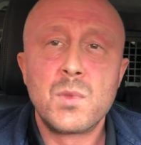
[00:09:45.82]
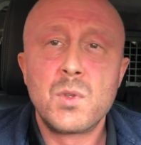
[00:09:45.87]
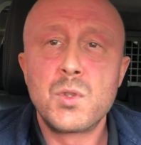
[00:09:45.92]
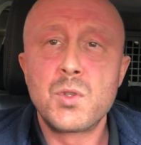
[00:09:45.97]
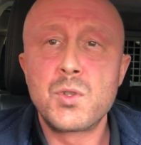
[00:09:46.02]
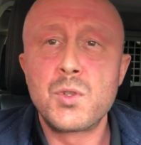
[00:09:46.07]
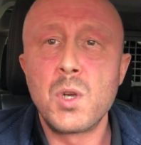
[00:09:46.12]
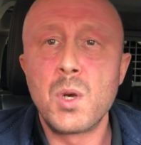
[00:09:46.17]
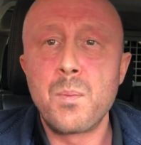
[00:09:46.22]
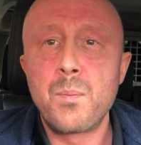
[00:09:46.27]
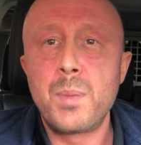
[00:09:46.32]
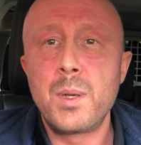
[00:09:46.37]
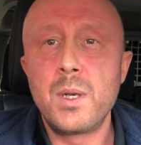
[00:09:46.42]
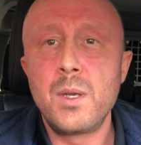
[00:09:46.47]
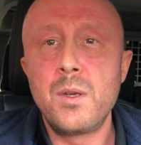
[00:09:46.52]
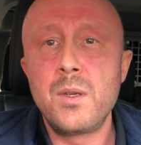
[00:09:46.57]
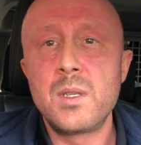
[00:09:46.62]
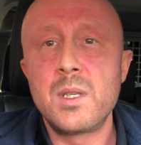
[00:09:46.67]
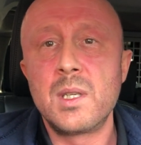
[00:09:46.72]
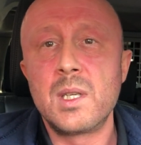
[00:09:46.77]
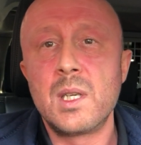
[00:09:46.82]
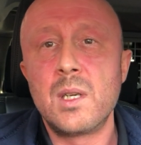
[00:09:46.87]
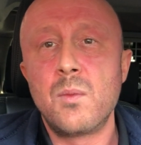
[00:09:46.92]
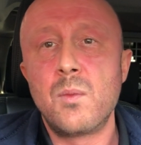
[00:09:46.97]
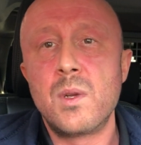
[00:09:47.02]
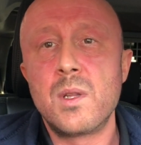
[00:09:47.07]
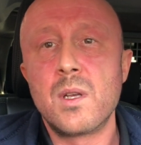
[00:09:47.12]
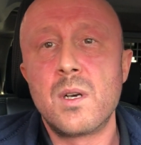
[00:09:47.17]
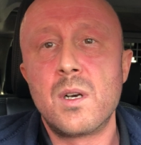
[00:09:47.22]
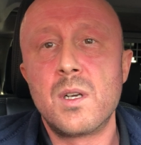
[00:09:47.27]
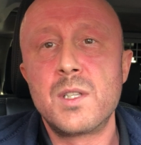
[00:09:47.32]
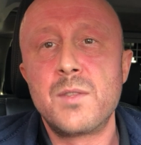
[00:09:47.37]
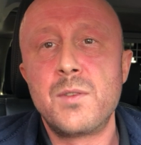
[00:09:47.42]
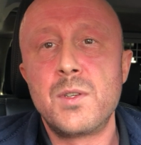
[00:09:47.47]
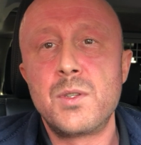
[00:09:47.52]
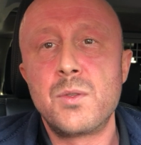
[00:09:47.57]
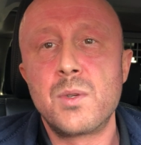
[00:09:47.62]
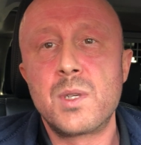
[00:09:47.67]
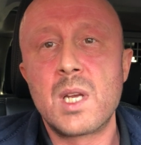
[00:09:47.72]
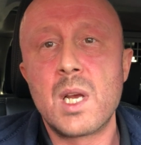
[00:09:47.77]
Stop polluting it with
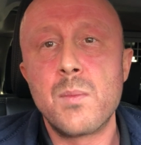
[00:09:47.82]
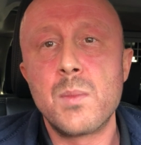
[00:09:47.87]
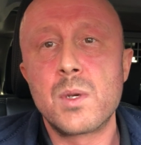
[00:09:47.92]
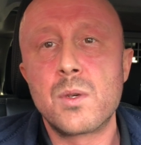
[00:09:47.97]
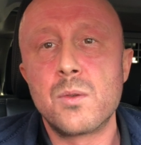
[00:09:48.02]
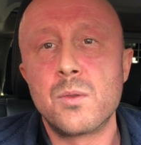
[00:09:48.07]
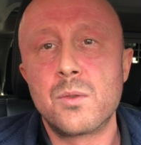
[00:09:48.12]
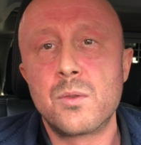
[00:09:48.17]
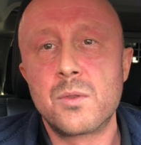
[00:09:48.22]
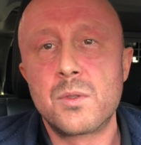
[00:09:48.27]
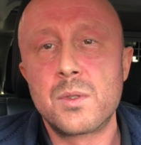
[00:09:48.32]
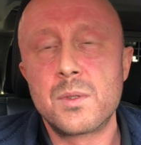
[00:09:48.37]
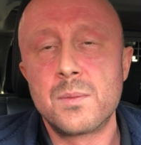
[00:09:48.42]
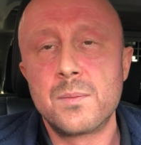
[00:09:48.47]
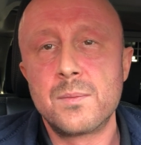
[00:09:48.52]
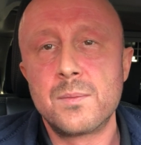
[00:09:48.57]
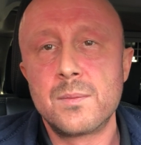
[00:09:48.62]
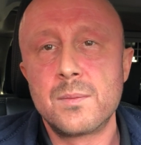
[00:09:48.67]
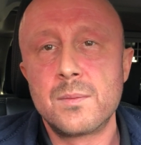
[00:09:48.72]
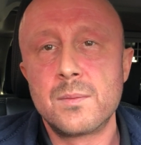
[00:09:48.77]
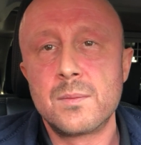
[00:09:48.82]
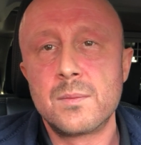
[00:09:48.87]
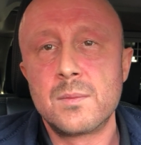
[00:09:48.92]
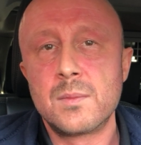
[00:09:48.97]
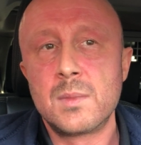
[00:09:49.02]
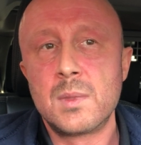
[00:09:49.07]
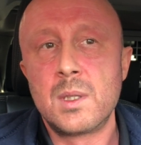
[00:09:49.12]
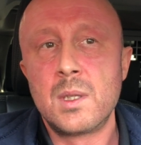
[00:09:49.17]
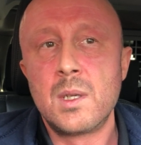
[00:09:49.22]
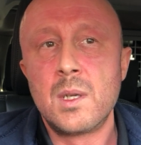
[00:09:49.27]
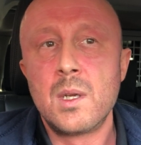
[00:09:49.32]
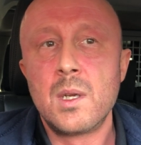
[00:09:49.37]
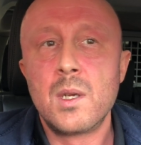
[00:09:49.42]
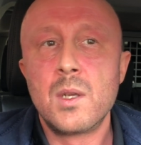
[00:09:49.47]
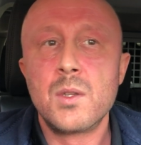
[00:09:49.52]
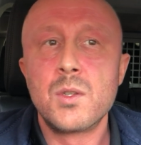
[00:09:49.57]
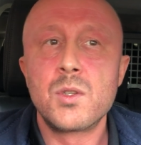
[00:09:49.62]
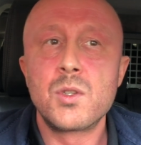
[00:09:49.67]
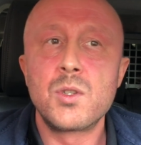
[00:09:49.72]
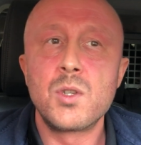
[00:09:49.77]
artificial chemicals.
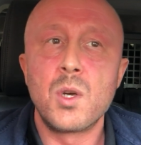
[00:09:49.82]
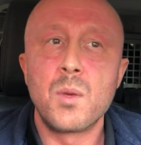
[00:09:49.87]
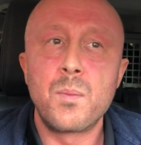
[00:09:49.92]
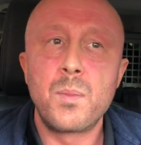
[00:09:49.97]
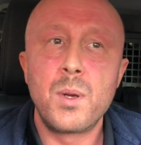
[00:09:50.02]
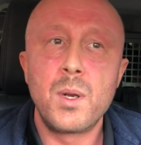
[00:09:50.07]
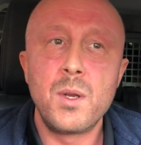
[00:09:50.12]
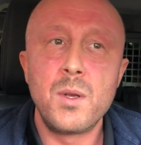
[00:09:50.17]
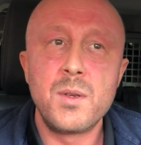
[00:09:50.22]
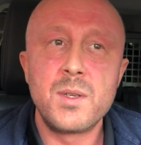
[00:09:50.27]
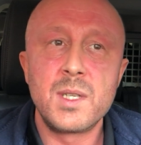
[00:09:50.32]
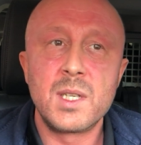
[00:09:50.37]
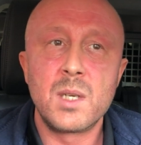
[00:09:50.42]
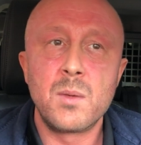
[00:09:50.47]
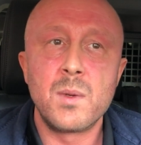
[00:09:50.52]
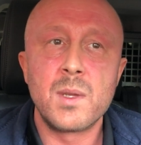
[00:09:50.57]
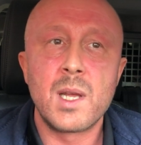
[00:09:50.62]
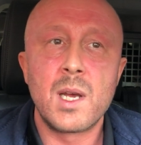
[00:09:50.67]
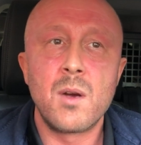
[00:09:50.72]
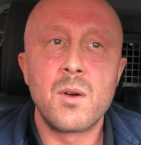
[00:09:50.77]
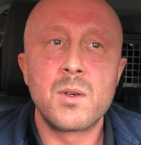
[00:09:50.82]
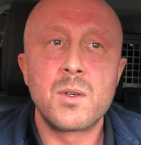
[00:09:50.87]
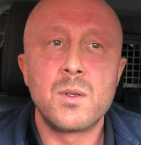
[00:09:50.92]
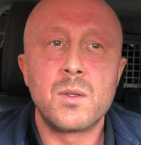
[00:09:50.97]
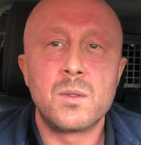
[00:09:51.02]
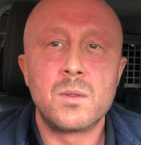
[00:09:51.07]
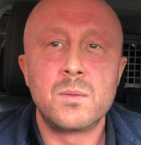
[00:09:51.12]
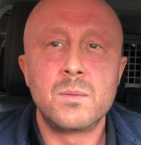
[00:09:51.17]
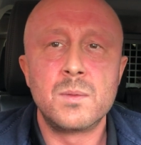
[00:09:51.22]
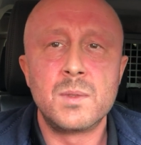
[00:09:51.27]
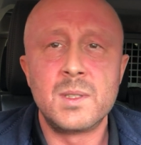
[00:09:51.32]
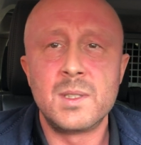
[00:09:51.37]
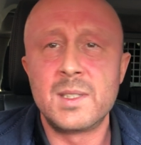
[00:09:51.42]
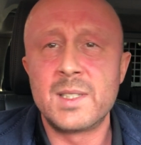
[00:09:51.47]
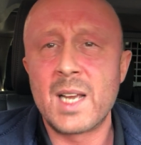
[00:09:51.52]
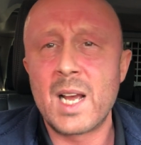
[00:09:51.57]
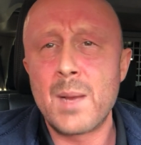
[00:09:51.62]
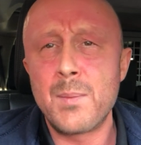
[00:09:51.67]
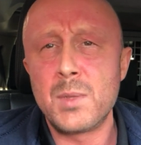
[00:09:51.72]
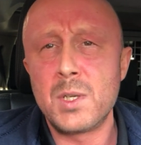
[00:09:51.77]
Stop polluting it with alcohol.
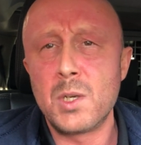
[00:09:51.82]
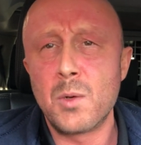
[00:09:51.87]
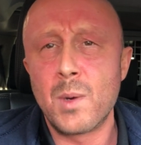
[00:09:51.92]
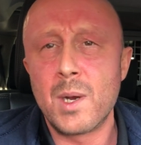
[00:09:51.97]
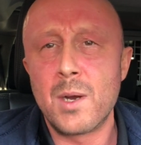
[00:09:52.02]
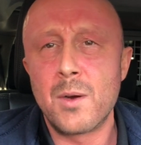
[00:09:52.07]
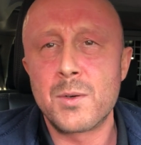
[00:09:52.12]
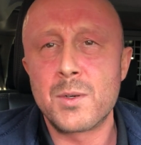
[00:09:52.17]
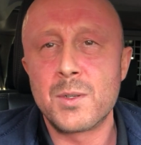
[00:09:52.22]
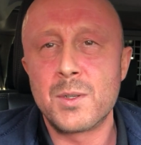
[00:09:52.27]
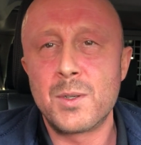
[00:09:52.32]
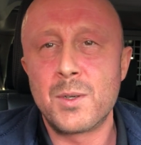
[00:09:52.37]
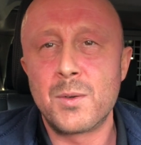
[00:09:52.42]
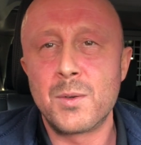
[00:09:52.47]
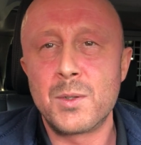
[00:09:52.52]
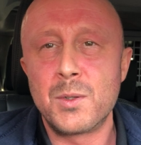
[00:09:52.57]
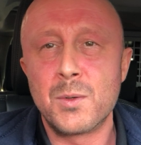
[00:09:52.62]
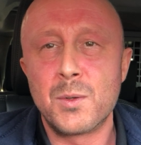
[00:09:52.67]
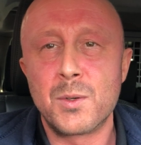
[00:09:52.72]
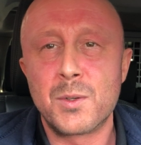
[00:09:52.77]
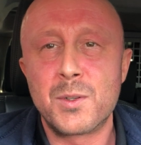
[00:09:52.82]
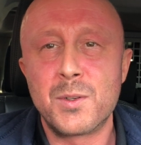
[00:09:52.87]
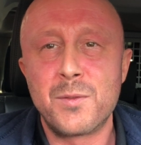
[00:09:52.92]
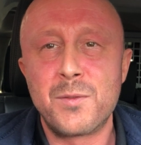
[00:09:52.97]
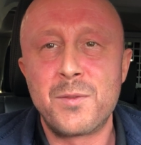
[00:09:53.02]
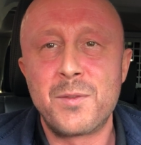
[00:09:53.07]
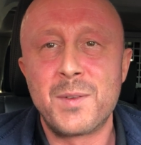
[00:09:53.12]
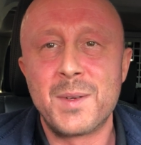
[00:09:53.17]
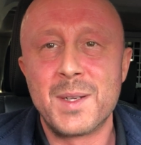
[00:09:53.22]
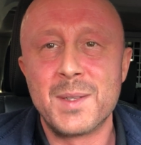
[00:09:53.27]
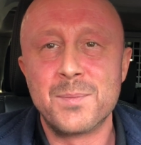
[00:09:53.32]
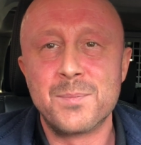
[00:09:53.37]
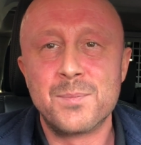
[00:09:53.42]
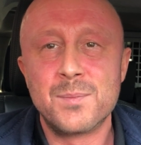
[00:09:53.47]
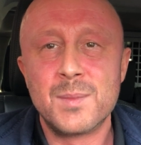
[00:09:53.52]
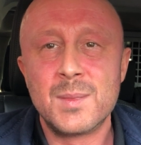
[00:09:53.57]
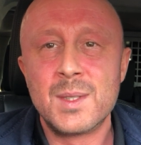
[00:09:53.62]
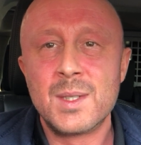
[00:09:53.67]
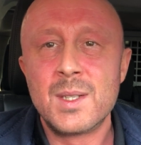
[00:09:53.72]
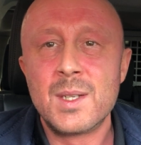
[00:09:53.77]
Damn you, alcohol, you're good fun.
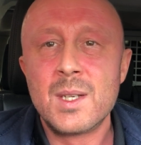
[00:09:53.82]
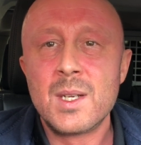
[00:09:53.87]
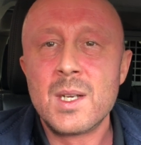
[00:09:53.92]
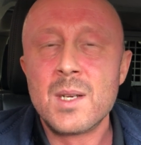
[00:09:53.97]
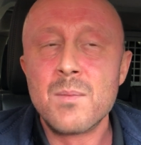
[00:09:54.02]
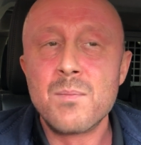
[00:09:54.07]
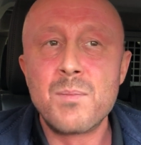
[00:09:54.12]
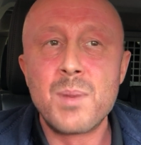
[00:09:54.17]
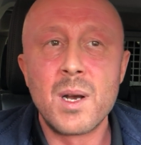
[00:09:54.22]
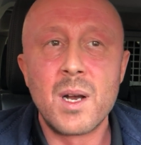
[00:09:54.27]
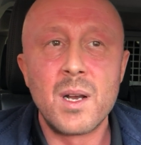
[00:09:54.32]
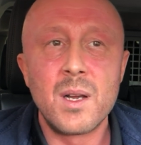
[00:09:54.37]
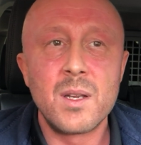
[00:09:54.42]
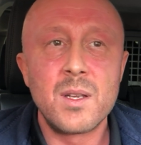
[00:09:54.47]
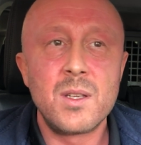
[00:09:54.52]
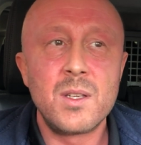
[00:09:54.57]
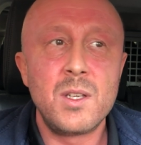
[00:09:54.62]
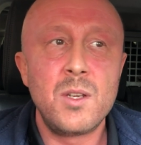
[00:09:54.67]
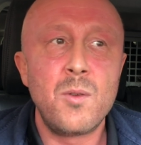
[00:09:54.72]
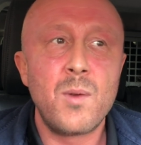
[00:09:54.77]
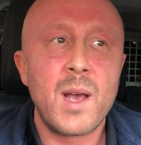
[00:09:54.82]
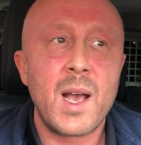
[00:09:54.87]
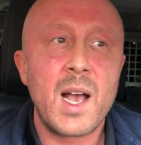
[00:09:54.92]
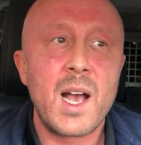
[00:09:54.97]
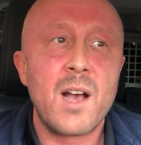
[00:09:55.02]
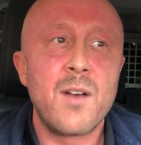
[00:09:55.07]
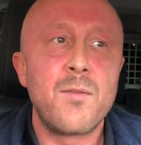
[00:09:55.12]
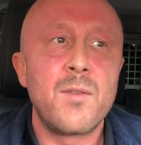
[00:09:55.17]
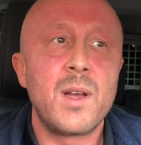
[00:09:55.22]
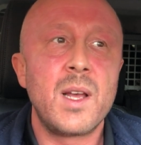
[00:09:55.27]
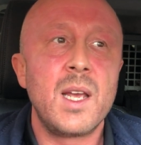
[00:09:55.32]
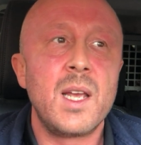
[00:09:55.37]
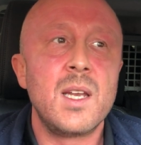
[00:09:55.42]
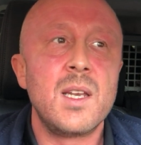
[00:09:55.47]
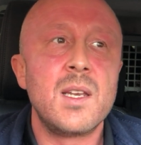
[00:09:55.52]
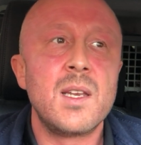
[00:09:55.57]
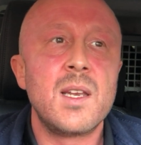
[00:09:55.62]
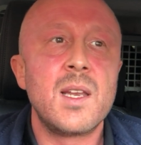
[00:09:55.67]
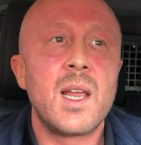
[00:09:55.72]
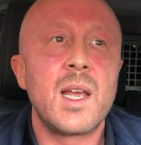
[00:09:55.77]
But you have a
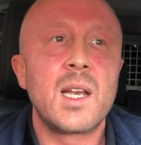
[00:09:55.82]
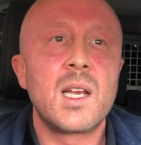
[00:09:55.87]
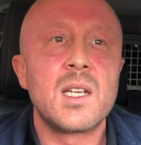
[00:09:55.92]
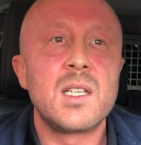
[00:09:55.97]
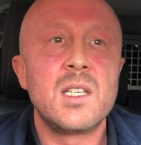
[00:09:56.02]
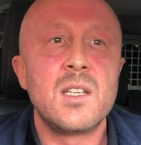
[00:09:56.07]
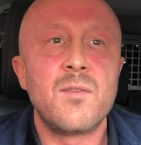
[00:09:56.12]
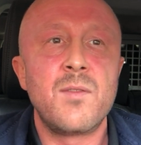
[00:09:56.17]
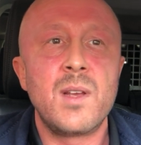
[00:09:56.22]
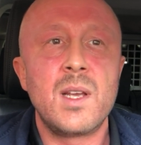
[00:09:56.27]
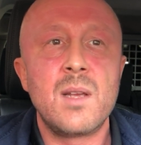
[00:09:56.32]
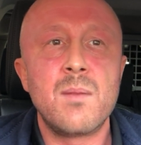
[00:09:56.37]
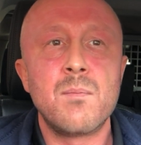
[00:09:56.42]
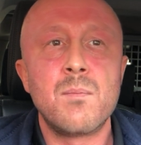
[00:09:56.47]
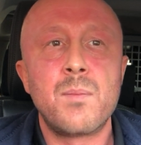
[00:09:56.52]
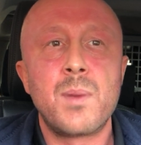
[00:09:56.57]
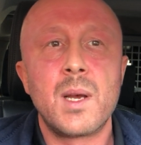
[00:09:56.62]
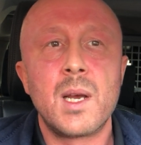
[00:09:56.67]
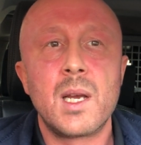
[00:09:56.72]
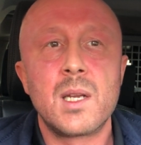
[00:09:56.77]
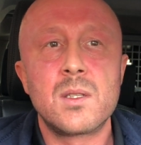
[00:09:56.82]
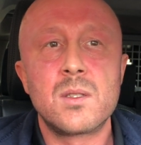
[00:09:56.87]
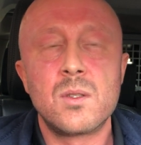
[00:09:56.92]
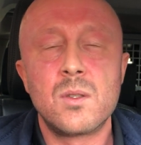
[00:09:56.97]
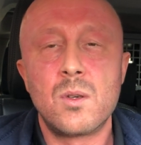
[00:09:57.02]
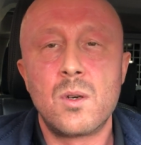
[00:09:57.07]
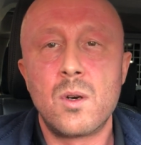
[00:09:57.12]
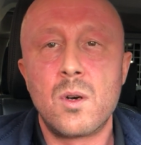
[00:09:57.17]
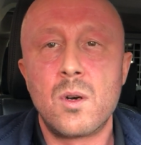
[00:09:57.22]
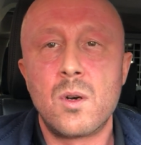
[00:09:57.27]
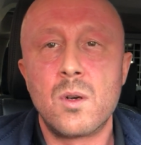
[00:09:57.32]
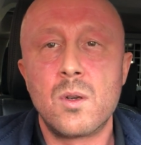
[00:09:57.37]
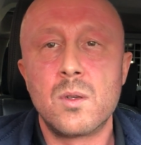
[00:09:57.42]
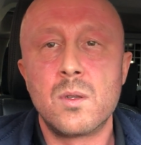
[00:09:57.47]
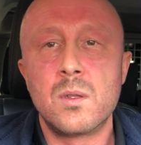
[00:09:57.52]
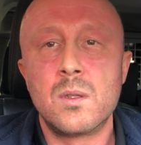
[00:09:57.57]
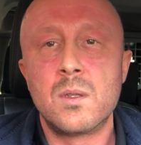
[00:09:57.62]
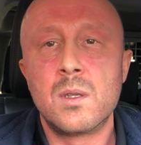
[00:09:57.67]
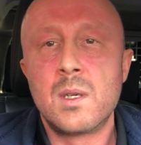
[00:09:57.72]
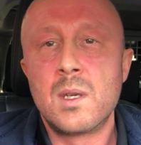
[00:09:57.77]
negative impact
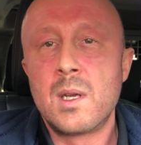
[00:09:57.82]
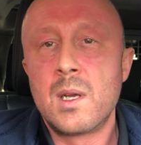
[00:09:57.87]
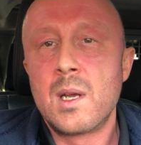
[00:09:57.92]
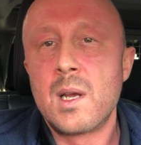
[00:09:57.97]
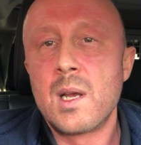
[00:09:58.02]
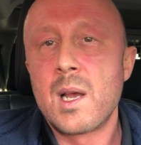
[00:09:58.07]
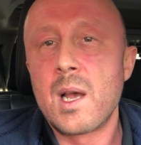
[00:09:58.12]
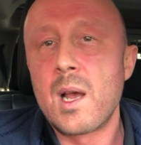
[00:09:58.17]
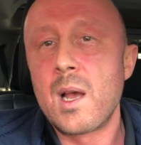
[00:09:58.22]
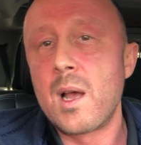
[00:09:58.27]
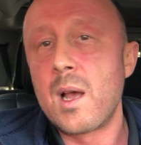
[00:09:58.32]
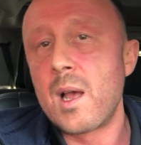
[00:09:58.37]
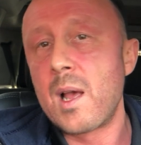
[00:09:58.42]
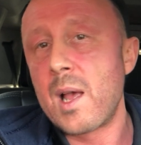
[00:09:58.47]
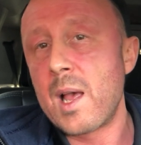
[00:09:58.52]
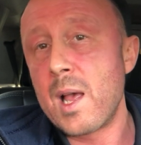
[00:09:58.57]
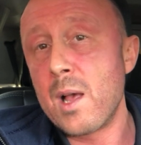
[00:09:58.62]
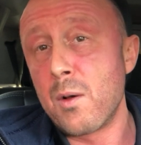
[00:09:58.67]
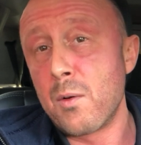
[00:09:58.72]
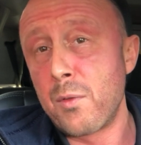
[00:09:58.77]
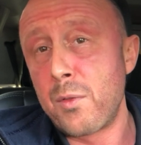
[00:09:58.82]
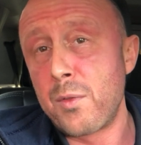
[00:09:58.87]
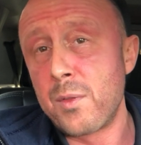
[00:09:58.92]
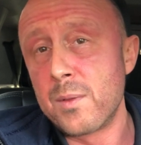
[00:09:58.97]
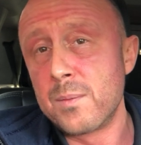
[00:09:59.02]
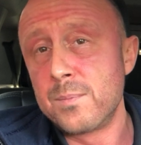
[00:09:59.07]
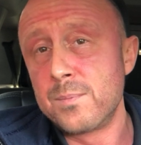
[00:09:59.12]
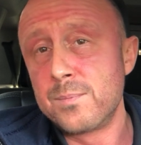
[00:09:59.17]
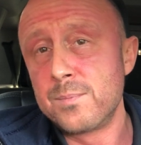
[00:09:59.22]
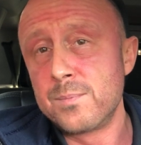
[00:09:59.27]
on health.